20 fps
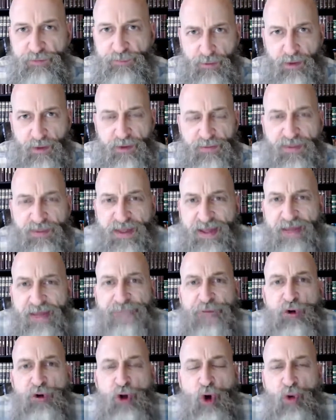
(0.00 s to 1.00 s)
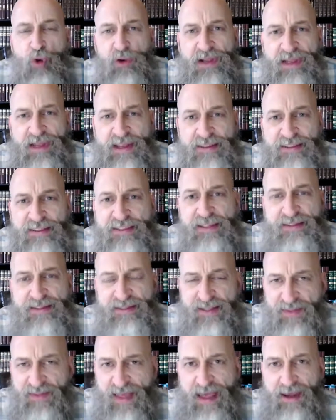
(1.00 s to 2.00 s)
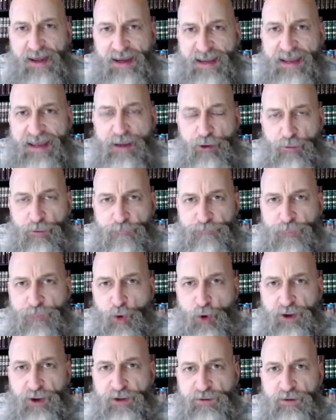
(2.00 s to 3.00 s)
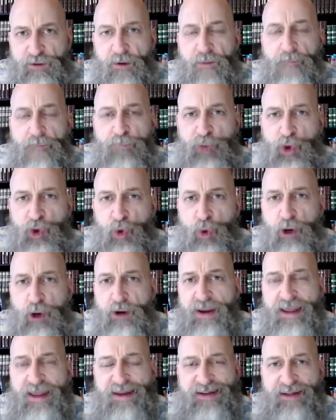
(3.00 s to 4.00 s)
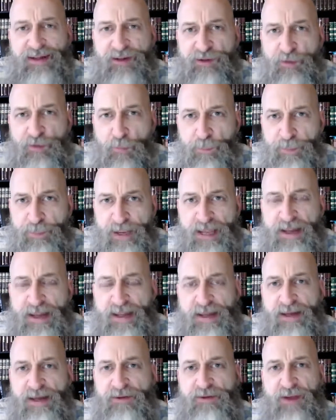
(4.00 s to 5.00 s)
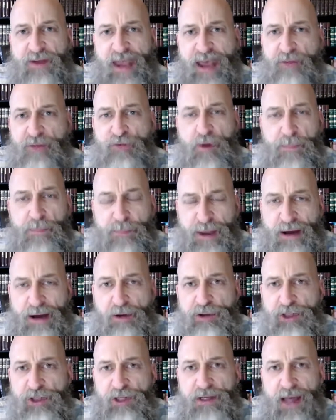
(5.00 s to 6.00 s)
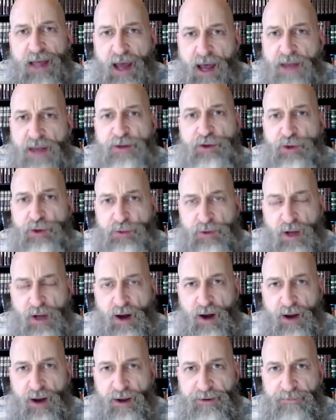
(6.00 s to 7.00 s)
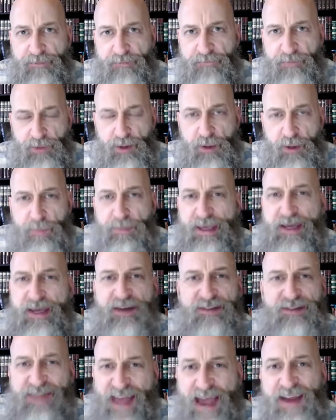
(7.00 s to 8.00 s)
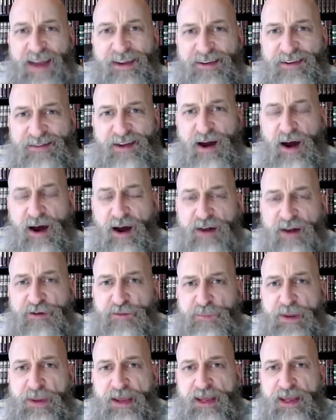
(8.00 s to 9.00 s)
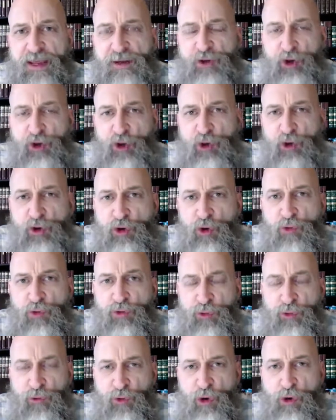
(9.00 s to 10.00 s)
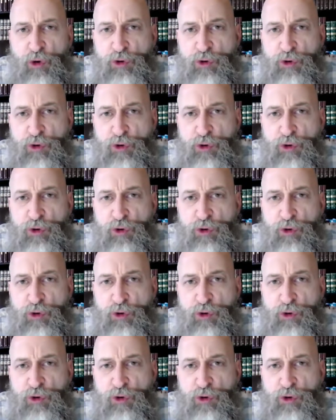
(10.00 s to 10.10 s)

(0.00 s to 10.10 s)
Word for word: then if you don't listen to that inner voice, you are in disobedience and rebellion unto God because that is God speaking to you through your